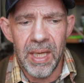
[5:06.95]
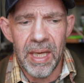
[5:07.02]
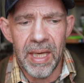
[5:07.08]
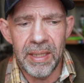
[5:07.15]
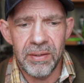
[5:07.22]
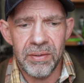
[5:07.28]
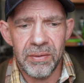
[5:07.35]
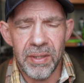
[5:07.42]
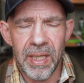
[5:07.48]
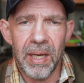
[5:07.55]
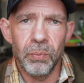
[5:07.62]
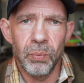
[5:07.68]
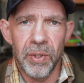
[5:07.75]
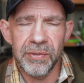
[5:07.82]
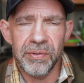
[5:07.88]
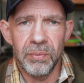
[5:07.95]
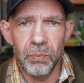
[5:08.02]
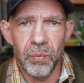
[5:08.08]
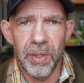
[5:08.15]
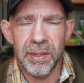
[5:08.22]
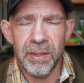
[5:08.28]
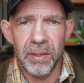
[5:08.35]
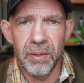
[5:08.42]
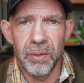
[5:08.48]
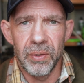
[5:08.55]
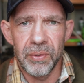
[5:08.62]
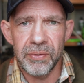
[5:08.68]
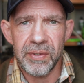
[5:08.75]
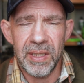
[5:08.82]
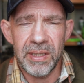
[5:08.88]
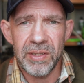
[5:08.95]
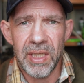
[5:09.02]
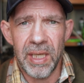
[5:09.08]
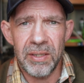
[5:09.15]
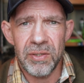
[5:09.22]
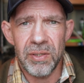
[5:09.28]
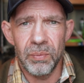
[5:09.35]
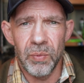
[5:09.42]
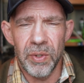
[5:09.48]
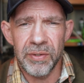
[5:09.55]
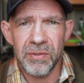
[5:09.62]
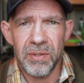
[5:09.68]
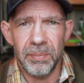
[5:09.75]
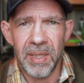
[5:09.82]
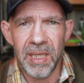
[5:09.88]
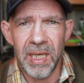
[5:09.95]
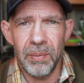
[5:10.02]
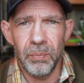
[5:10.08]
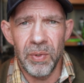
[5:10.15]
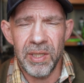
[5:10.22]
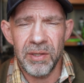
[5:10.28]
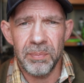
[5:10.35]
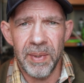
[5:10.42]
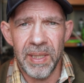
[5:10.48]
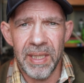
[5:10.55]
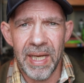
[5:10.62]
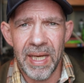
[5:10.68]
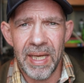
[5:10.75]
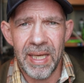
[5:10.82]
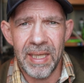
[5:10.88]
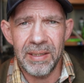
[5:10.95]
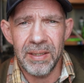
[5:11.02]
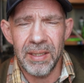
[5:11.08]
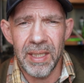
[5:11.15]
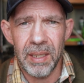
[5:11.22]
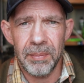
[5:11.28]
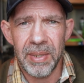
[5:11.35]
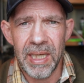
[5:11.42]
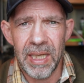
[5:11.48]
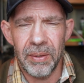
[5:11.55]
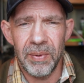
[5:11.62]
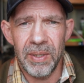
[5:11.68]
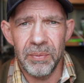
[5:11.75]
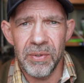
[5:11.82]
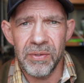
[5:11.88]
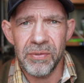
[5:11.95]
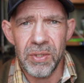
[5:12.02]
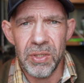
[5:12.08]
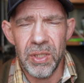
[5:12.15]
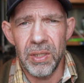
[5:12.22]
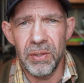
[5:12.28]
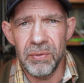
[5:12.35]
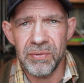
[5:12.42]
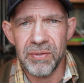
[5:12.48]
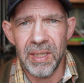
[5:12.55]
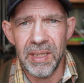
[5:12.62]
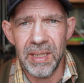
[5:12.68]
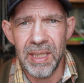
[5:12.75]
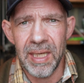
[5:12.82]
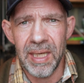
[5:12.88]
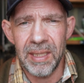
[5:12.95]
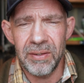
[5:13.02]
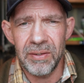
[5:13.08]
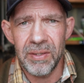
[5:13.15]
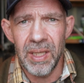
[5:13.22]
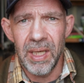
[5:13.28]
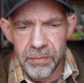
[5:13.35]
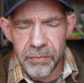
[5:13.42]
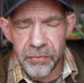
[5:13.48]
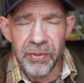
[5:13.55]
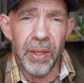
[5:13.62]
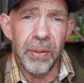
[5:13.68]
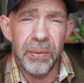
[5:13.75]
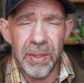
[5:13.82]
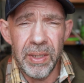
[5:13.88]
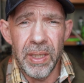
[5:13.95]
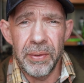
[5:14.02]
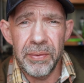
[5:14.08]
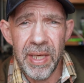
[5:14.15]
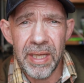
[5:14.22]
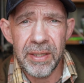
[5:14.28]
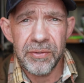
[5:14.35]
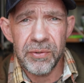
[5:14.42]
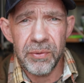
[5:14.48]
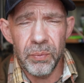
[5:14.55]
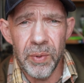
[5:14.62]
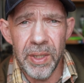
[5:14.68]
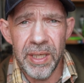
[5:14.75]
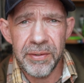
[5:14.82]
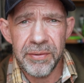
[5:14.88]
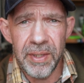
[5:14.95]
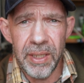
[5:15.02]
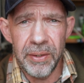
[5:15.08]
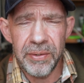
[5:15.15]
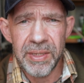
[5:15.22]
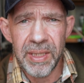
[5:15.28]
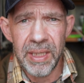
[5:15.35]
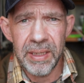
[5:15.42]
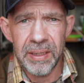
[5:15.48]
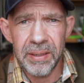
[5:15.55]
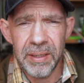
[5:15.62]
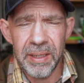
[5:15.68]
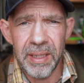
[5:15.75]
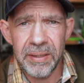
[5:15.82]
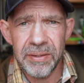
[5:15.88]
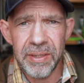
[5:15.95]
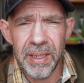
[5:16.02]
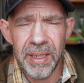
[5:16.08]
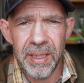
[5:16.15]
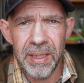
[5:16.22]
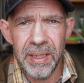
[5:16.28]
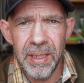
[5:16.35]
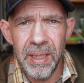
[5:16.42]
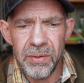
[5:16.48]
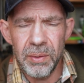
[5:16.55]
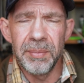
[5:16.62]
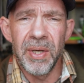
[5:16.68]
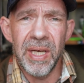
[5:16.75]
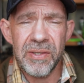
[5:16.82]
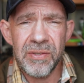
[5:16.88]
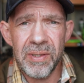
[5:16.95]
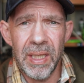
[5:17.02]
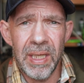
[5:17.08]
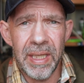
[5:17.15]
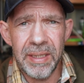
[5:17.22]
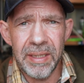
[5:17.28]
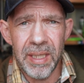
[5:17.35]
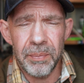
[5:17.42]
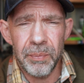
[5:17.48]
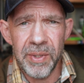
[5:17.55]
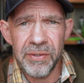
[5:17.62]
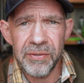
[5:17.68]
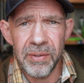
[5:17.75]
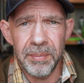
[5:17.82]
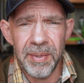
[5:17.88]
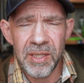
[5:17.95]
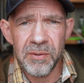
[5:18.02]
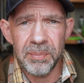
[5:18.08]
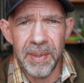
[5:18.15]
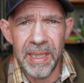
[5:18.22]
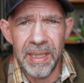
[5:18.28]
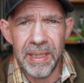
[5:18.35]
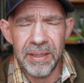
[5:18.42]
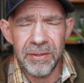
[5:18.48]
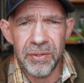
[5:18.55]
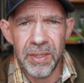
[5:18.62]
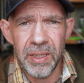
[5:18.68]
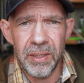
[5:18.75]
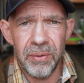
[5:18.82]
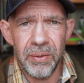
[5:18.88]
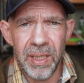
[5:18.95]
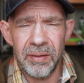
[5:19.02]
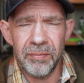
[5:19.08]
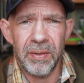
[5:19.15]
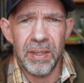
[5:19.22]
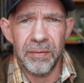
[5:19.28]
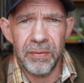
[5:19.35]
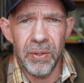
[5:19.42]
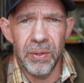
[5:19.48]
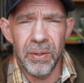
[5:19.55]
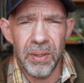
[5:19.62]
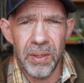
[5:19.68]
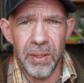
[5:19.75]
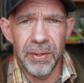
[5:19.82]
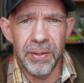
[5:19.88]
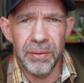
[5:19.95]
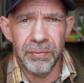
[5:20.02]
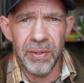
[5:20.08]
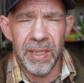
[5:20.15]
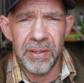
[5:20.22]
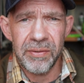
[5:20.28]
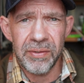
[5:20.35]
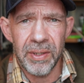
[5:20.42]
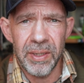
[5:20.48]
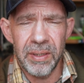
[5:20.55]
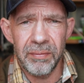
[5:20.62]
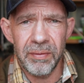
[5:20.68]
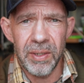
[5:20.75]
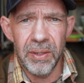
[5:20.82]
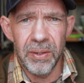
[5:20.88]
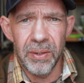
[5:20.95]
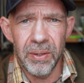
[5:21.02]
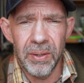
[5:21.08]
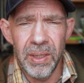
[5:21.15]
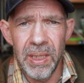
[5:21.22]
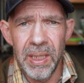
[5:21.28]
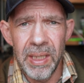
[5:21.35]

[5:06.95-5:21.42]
And that wasn't what the law's intention was to begin with, but that ended up how it was used in the end. So, you know, that's worth noting that you might still end up with some explaining to do, even if you're on the right side of the law.